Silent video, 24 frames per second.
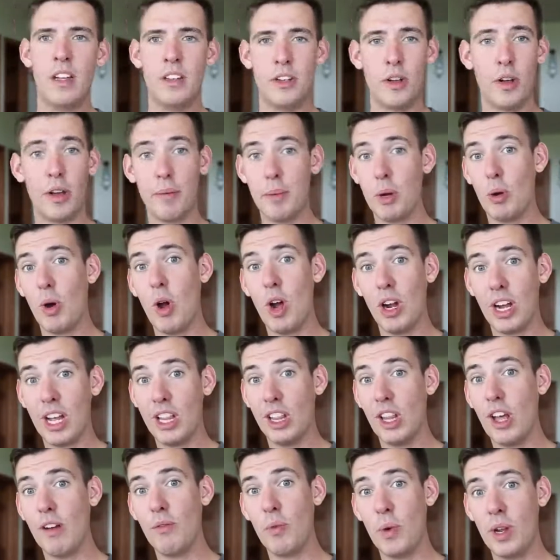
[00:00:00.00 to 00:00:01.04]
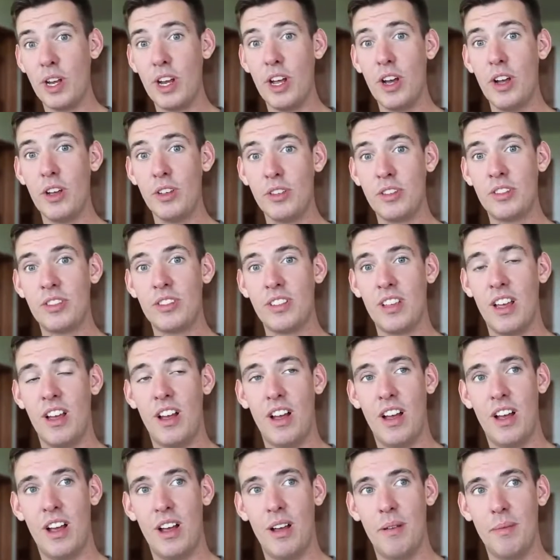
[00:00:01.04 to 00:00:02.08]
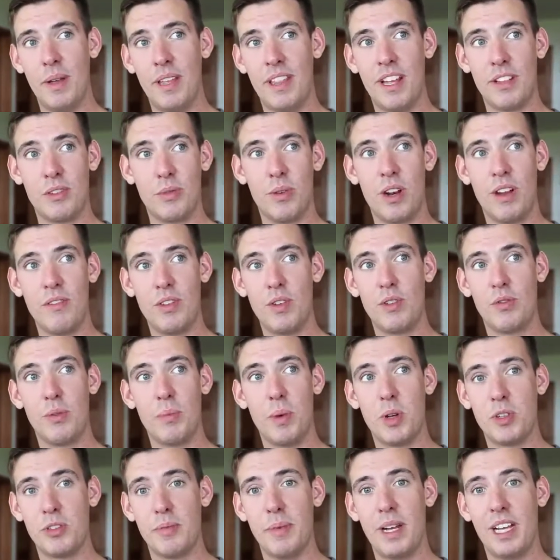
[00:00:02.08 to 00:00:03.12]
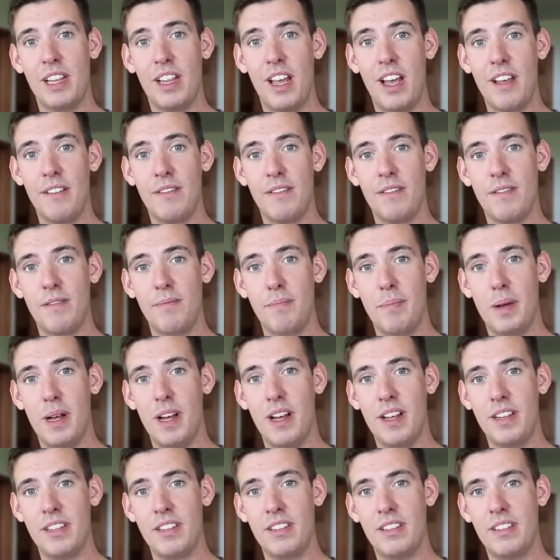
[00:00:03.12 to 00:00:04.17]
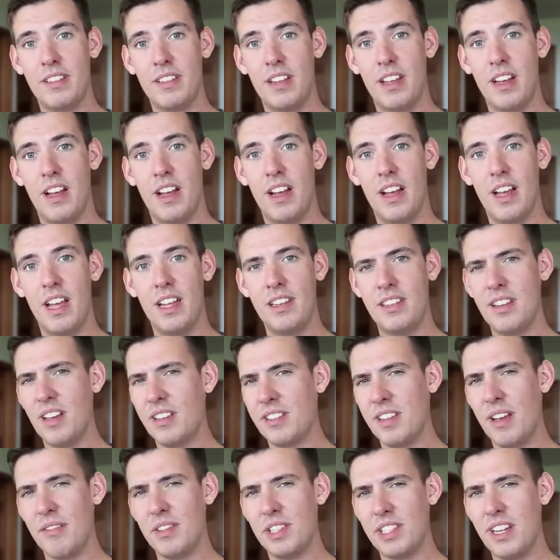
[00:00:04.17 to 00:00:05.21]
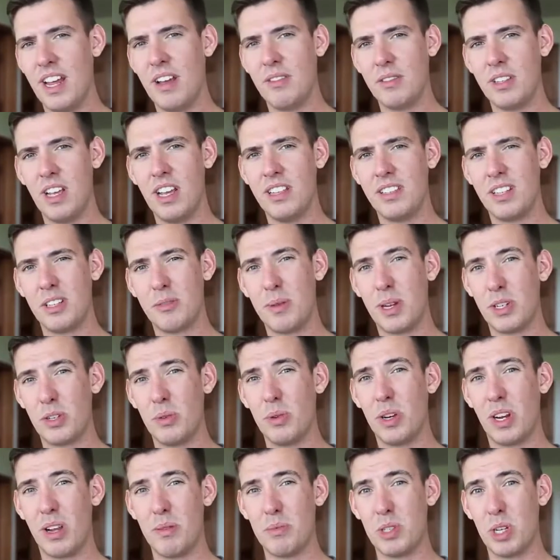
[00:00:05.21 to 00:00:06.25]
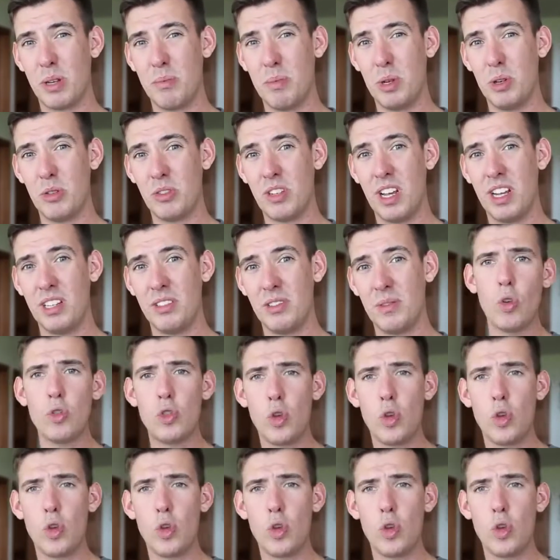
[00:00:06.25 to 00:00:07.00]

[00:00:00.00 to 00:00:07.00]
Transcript: Don't get me wrong, I love Windows, and that's what I've used for most of my life, but it does have its downsides, especially when it comes to computer science.